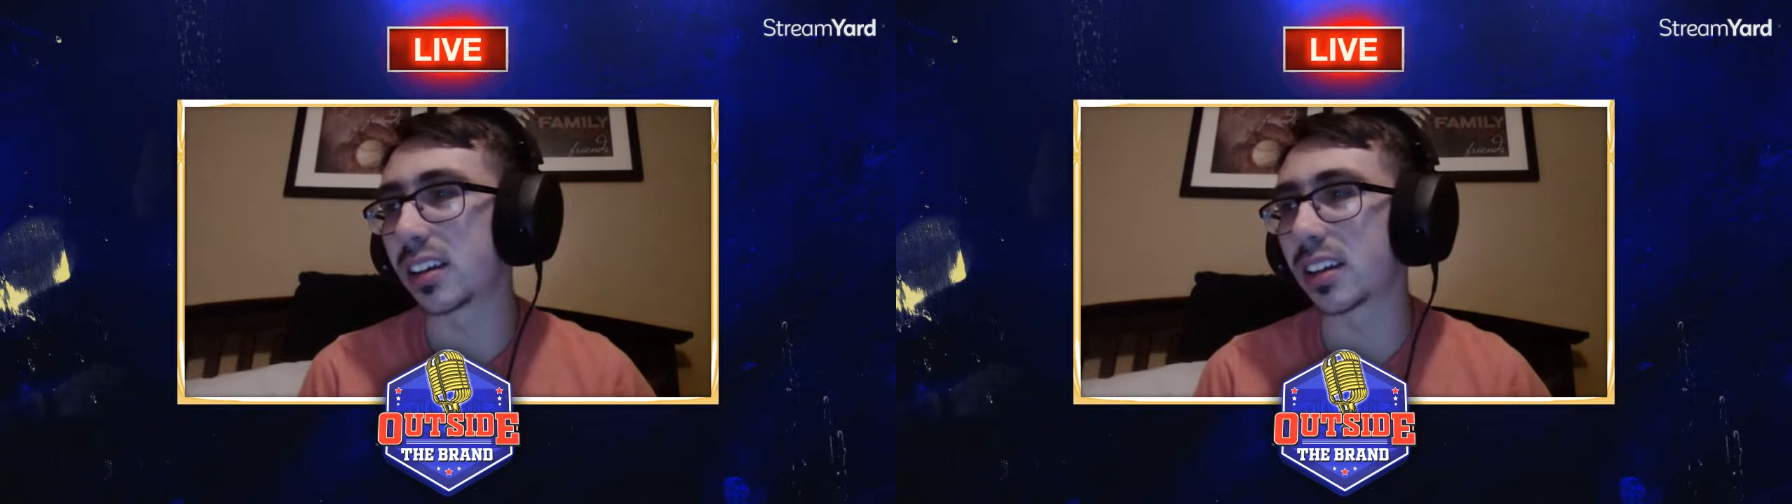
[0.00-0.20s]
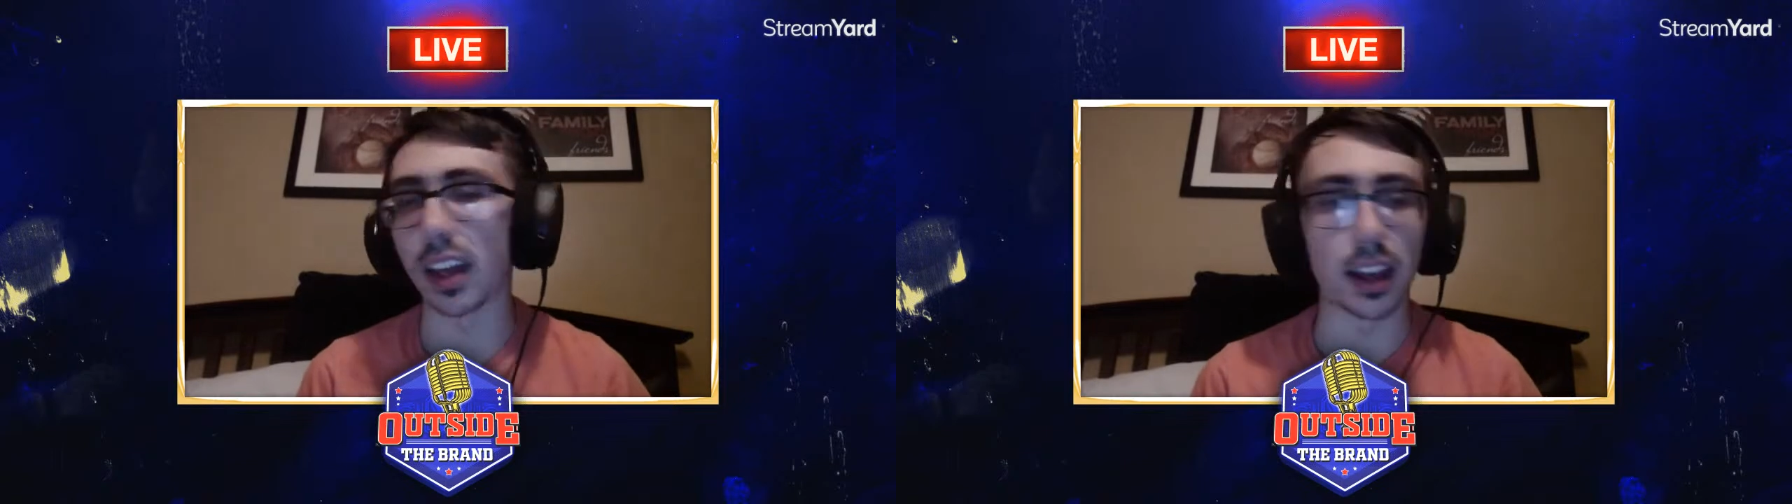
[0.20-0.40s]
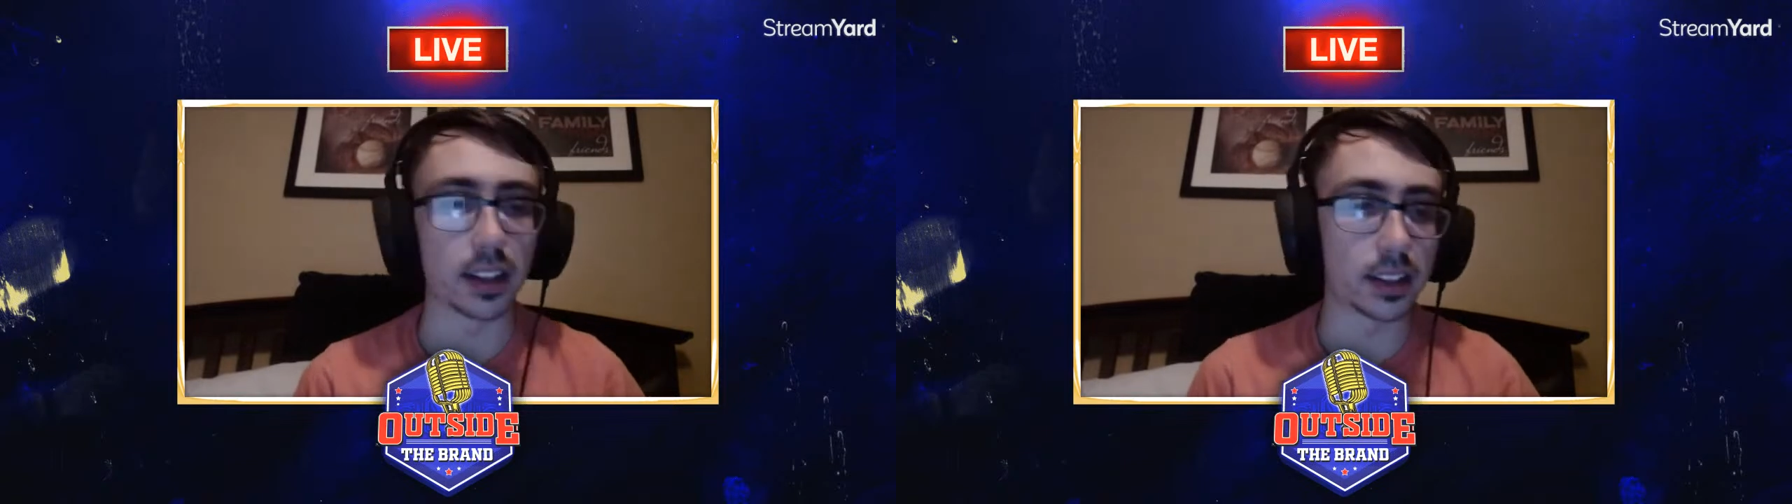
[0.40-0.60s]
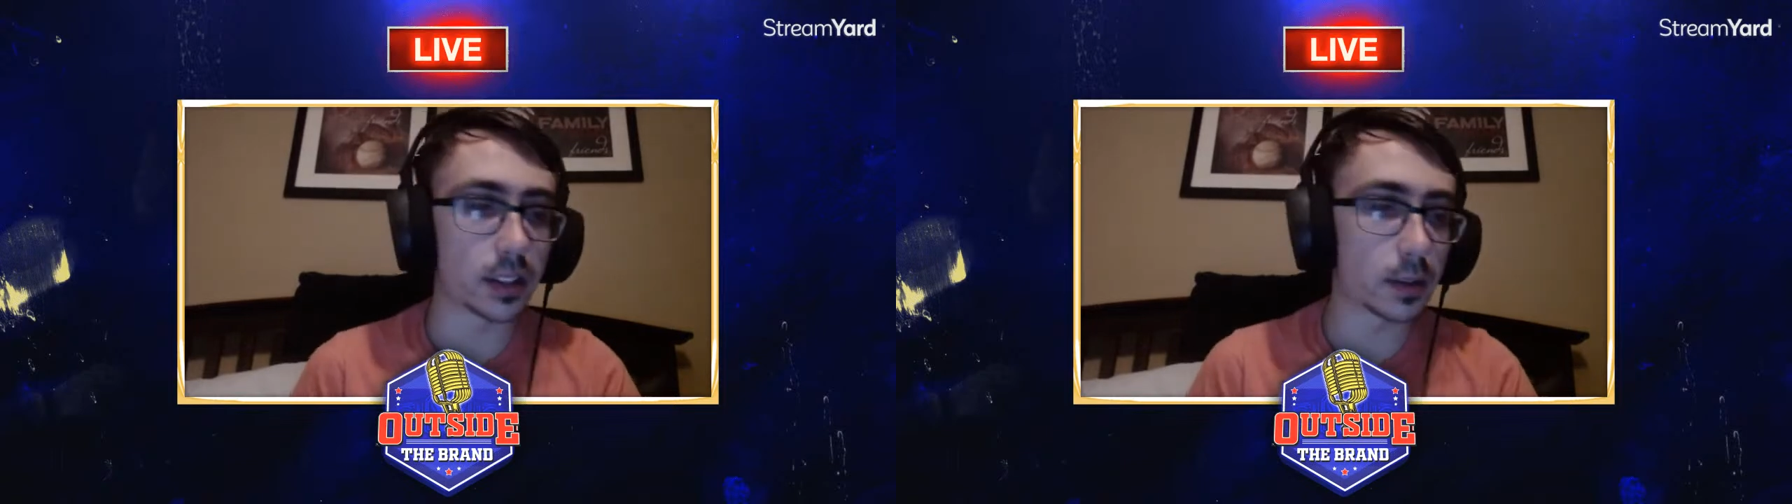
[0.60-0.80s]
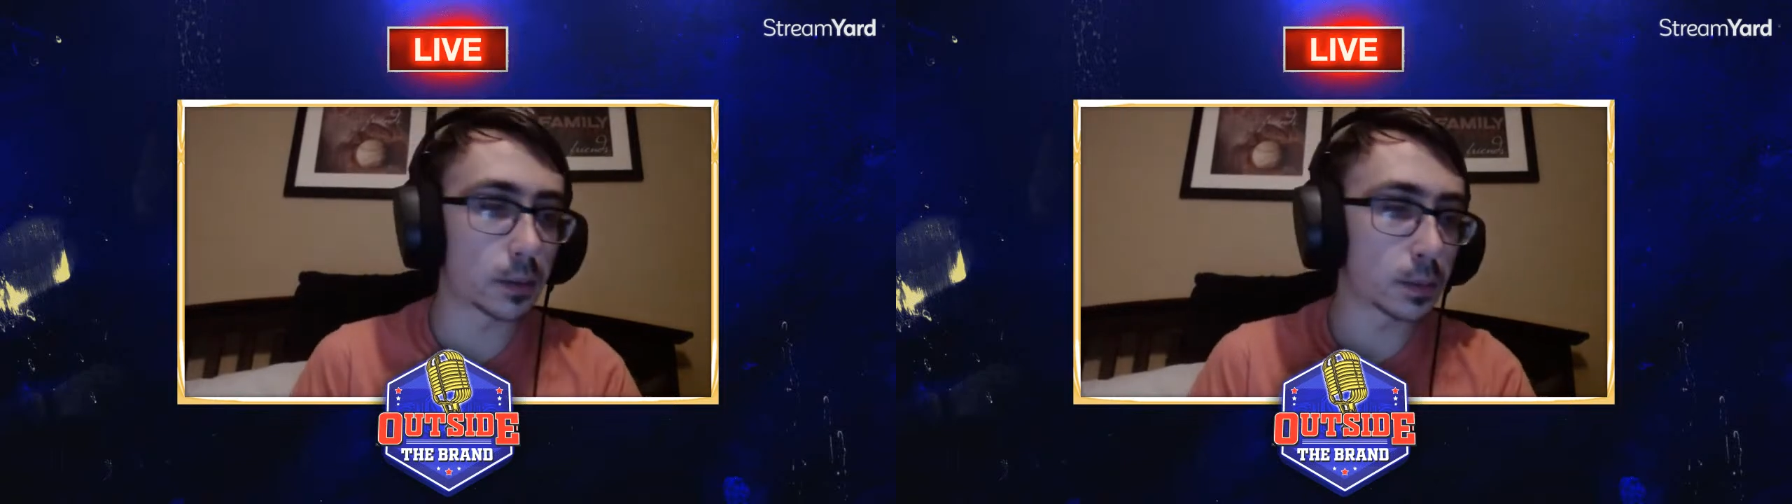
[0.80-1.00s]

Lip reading: Guys,